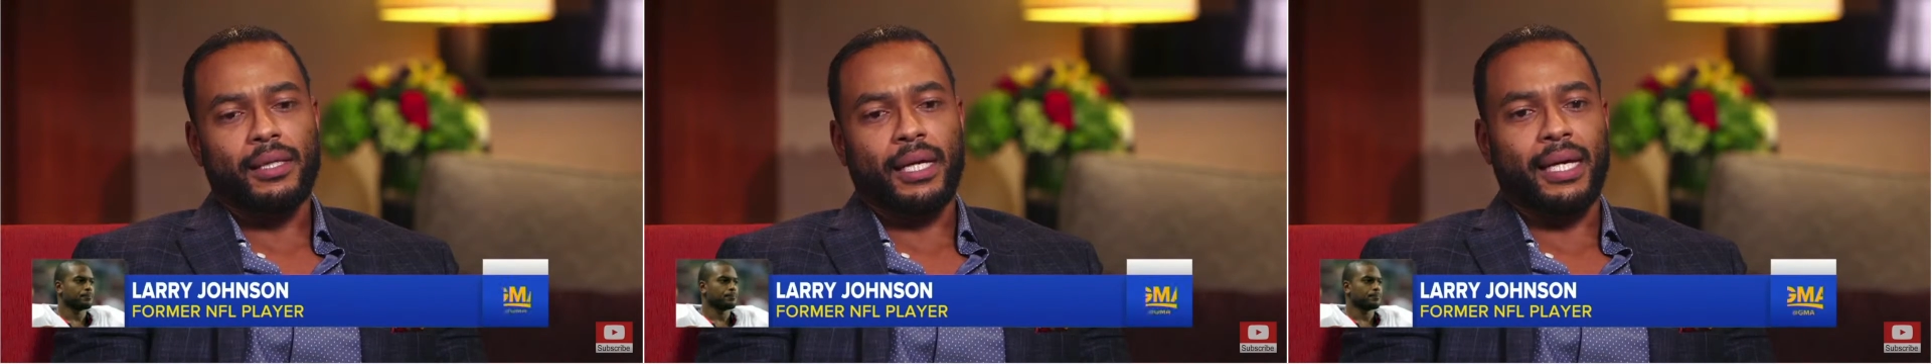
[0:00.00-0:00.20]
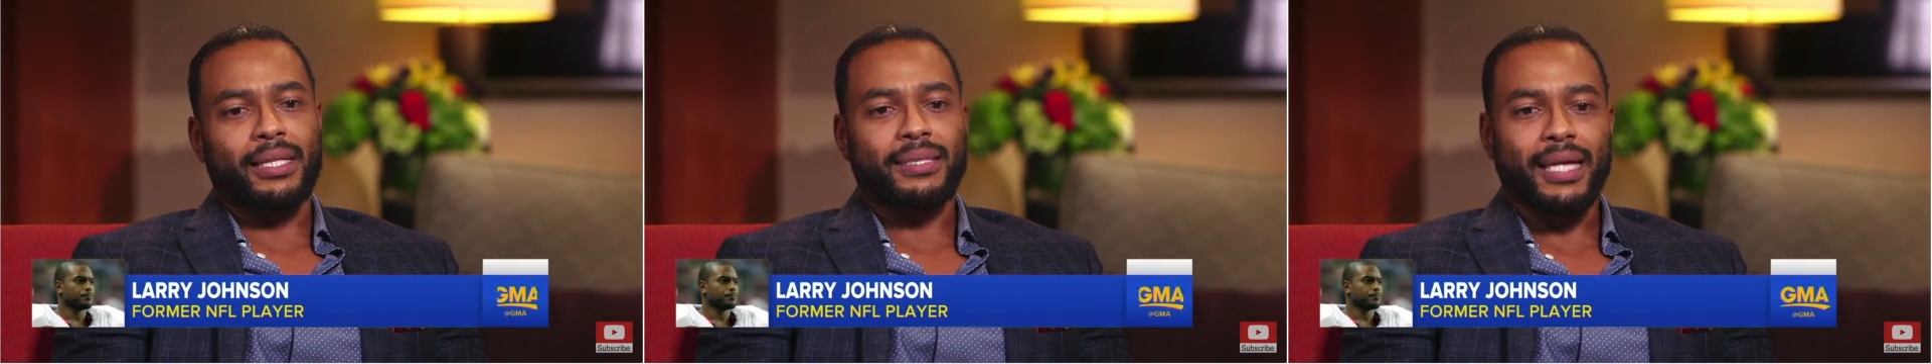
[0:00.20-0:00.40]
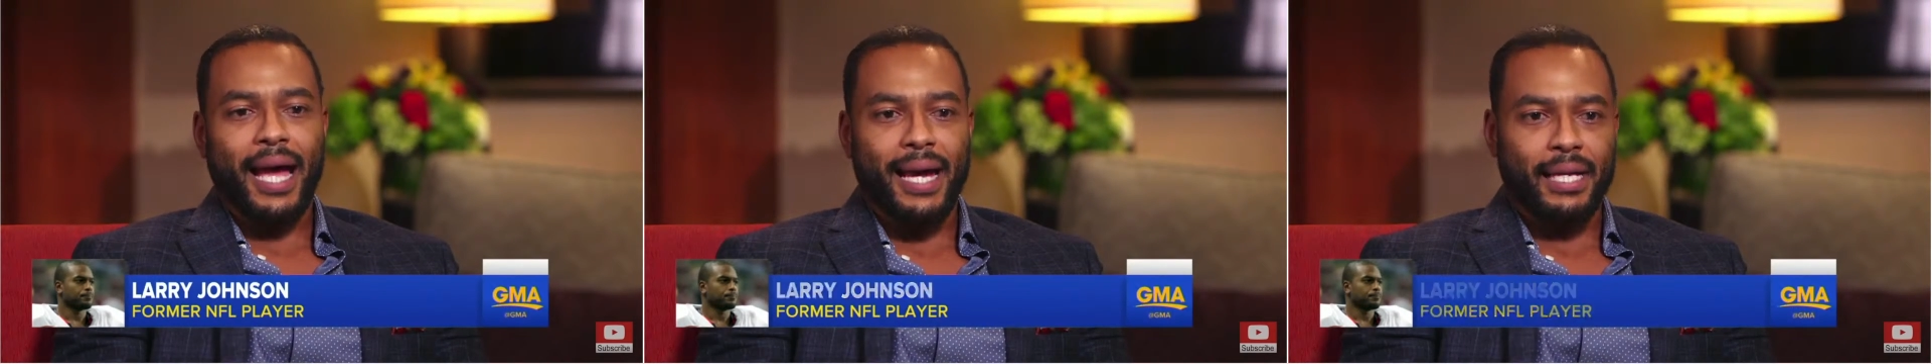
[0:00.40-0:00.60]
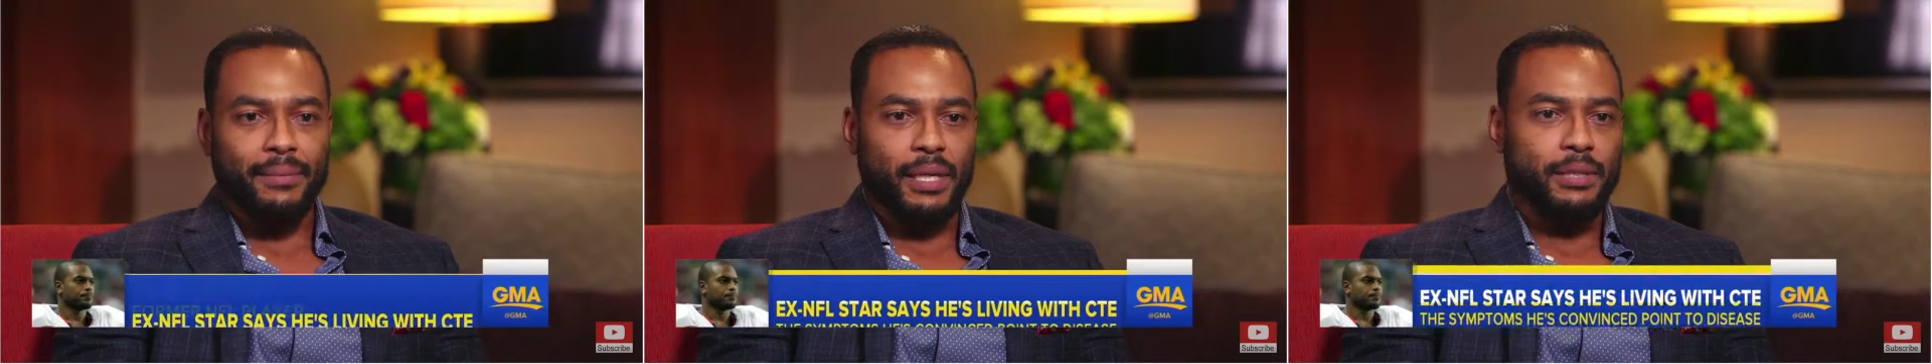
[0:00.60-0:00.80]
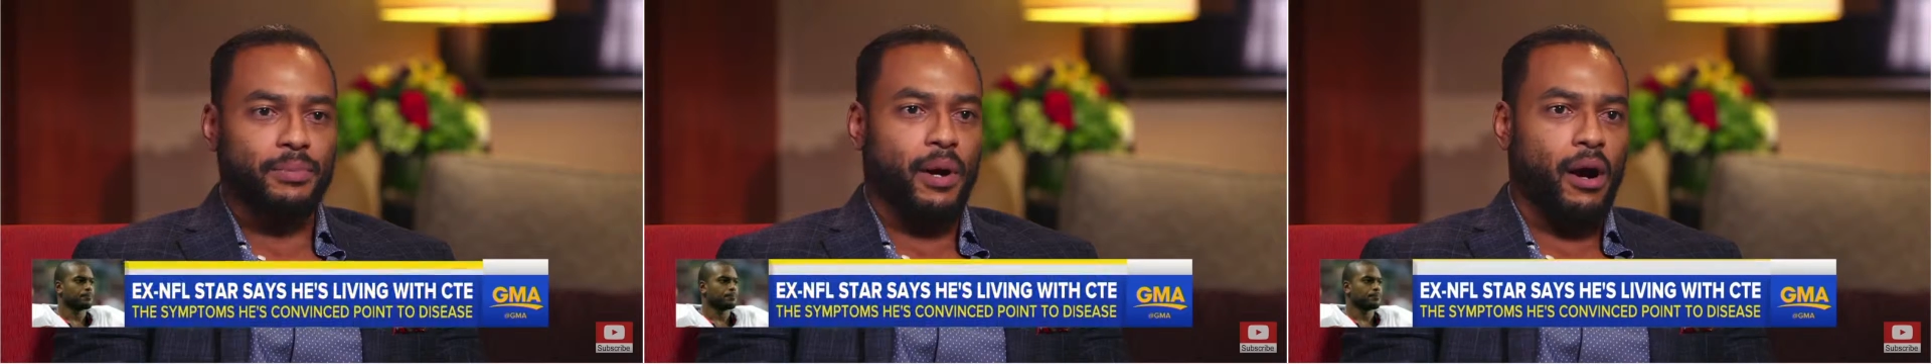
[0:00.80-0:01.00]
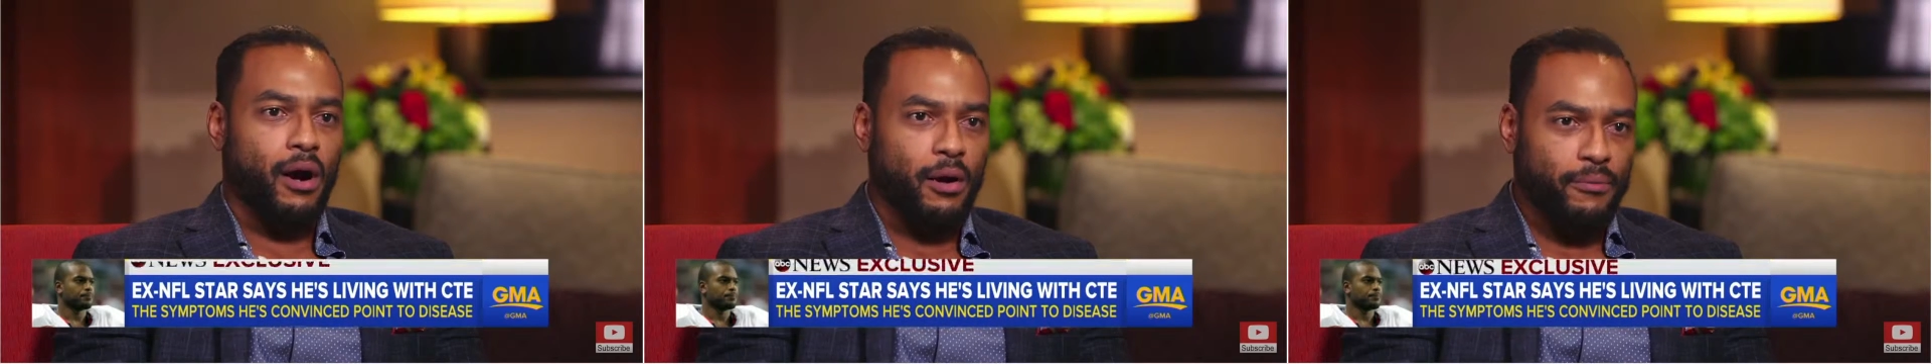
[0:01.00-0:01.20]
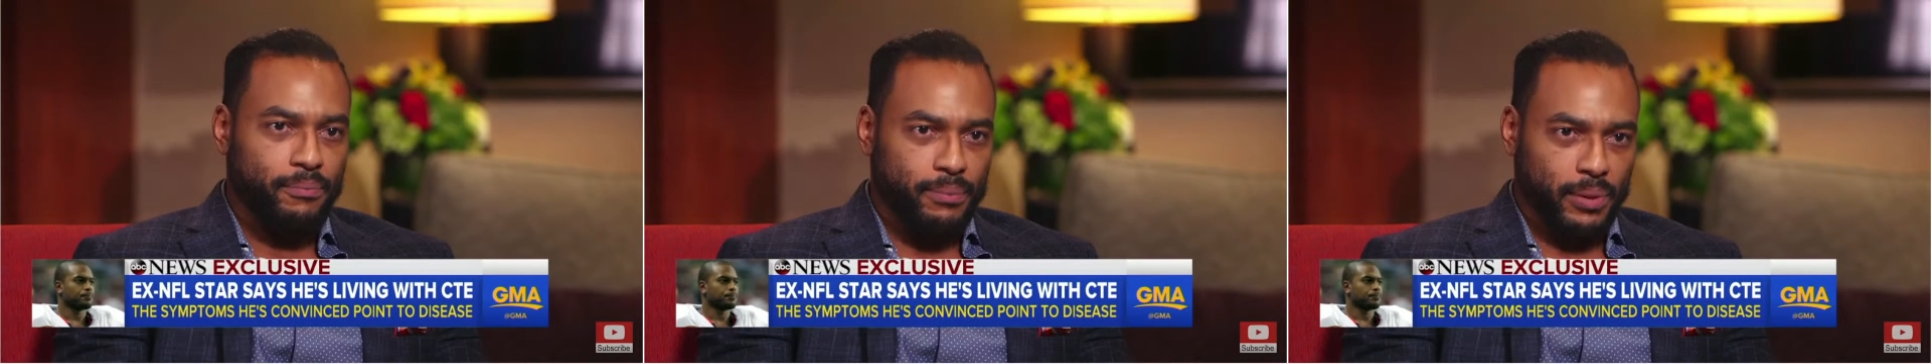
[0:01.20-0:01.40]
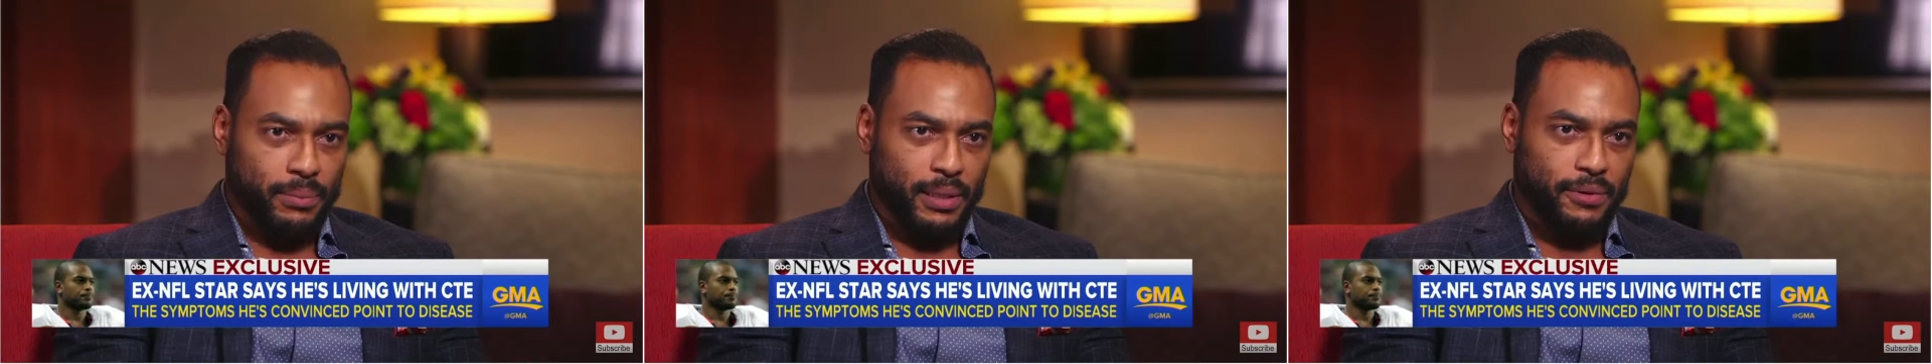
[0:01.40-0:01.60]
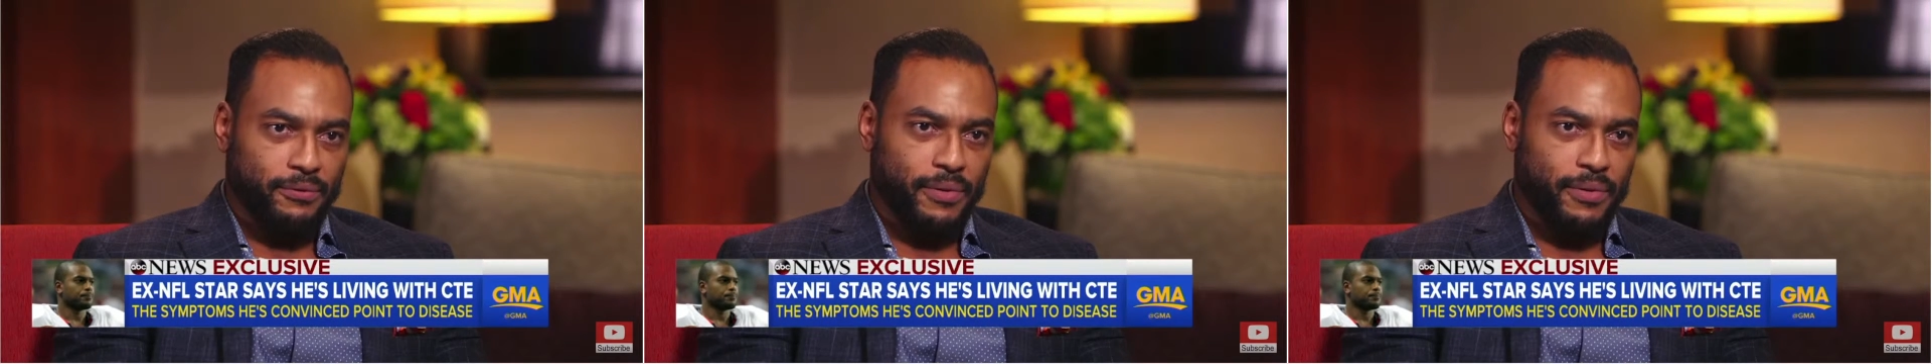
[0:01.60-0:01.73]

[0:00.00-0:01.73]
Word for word: the anxiety makes my heart beat